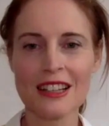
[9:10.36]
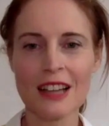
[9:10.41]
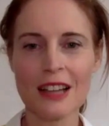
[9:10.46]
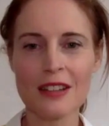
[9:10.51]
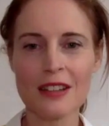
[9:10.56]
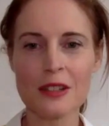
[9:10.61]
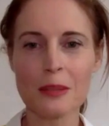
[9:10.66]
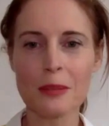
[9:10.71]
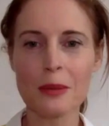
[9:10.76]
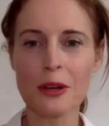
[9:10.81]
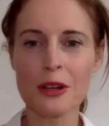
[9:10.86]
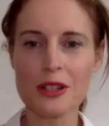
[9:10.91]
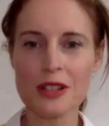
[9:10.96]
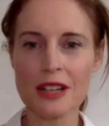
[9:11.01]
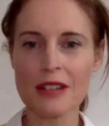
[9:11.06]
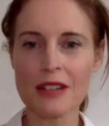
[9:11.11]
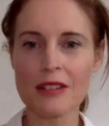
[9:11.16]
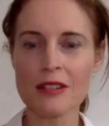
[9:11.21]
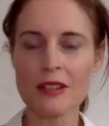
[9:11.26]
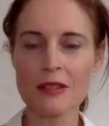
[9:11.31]
And so the
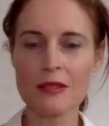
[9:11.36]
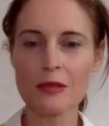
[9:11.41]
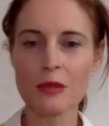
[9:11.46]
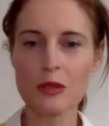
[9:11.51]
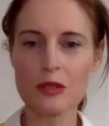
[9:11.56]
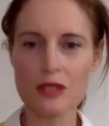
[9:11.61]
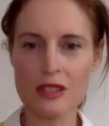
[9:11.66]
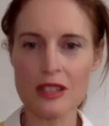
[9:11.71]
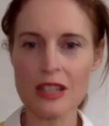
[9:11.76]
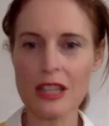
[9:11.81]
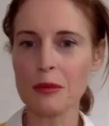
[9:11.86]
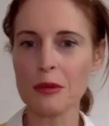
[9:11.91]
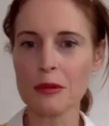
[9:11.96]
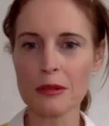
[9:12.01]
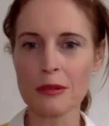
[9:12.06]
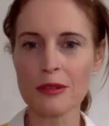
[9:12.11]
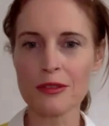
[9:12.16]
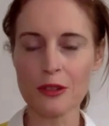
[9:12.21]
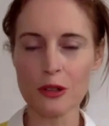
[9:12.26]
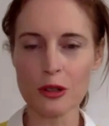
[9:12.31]
protein will just keep you a
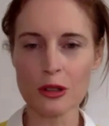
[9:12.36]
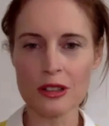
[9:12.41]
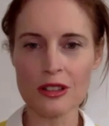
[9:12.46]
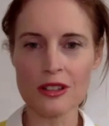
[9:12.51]
little fuller, you